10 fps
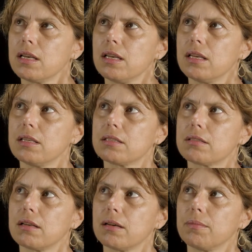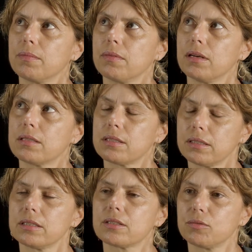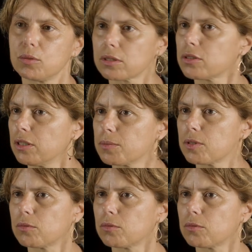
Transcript: is a series of workshops.